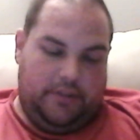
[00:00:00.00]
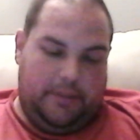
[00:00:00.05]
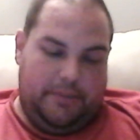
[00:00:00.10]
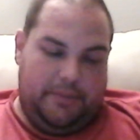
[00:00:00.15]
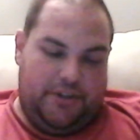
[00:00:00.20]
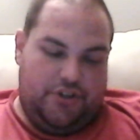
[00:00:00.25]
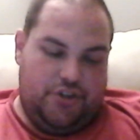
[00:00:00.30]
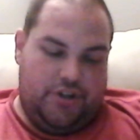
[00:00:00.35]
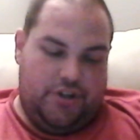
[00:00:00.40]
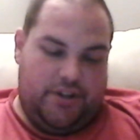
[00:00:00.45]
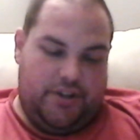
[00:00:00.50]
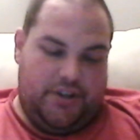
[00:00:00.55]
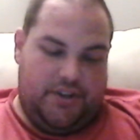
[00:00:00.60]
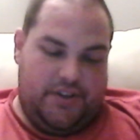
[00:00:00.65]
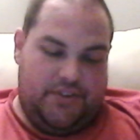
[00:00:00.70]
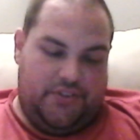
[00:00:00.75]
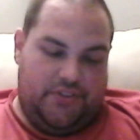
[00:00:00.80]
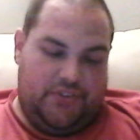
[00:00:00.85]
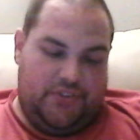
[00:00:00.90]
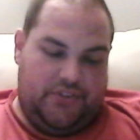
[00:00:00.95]
So let me
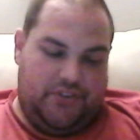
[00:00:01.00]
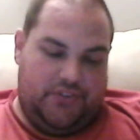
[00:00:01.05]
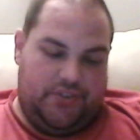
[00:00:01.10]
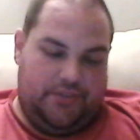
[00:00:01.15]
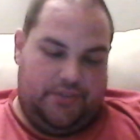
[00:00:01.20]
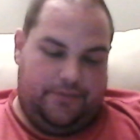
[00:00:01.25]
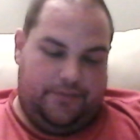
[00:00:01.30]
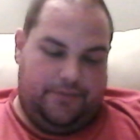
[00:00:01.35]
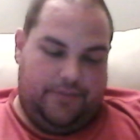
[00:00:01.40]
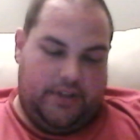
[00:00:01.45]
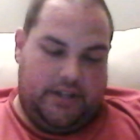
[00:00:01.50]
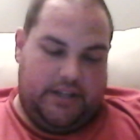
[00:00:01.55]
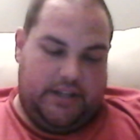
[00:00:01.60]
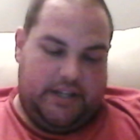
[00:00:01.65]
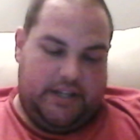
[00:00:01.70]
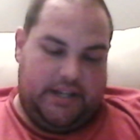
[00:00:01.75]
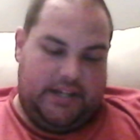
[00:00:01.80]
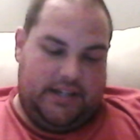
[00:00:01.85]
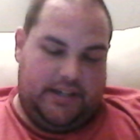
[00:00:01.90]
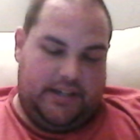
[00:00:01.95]
just
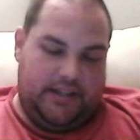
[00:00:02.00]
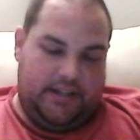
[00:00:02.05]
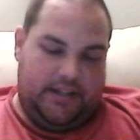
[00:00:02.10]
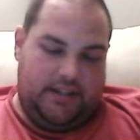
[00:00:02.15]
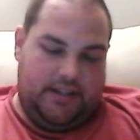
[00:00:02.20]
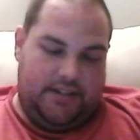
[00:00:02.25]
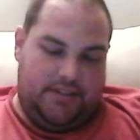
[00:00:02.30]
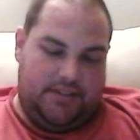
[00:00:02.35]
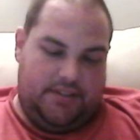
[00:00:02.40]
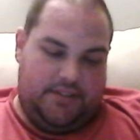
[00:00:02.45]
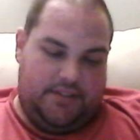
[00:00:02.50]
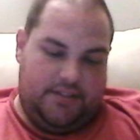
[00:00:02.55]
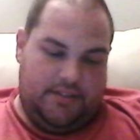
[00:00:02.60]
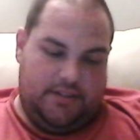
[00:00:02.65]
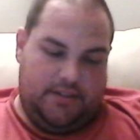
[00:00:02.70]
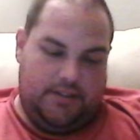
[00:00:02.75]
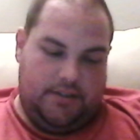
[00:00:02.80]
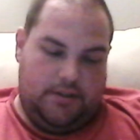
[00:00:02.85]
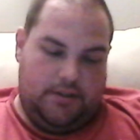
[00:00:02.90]
find it.